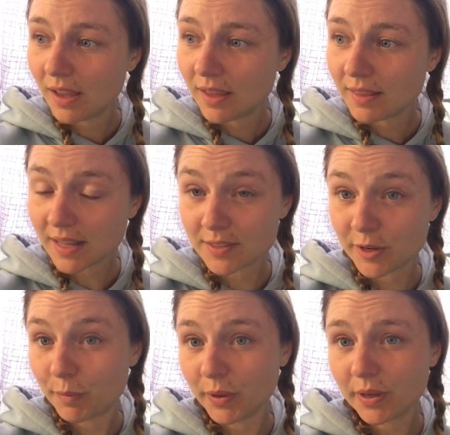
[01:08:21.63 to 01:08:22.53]
that's an
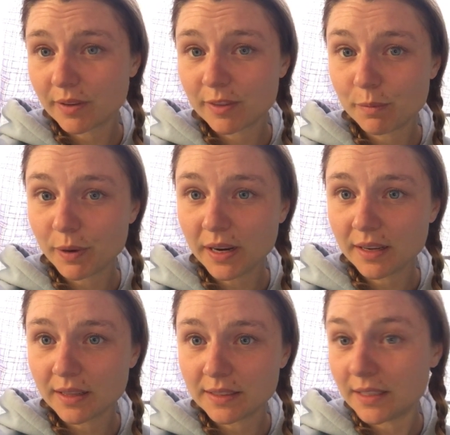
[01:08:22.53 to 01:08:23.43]
ability of the
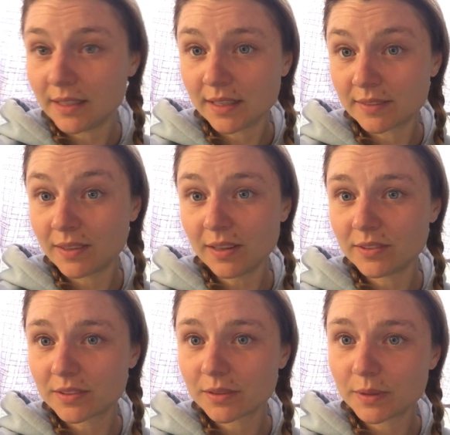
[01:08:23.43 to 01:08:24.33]
brain that didn't
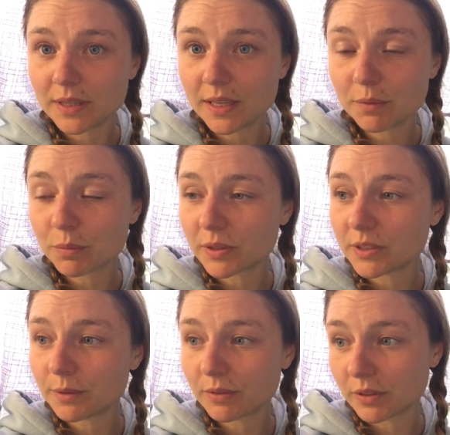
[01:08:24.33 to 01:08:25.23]
exist when the Implicit
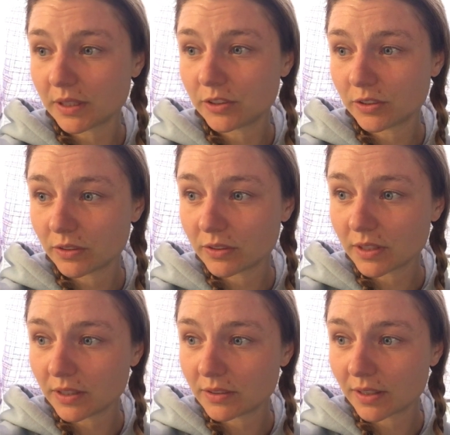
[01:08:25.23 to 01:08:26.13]
Revelations
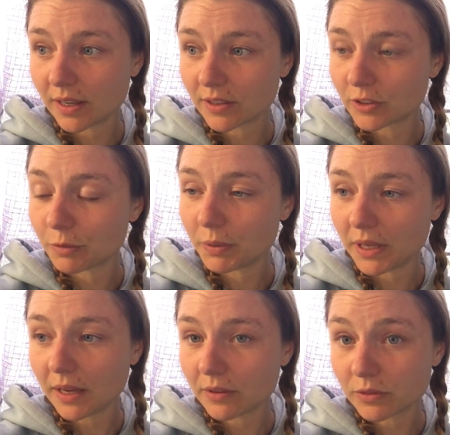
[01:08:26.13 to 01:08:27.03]
case study actually began,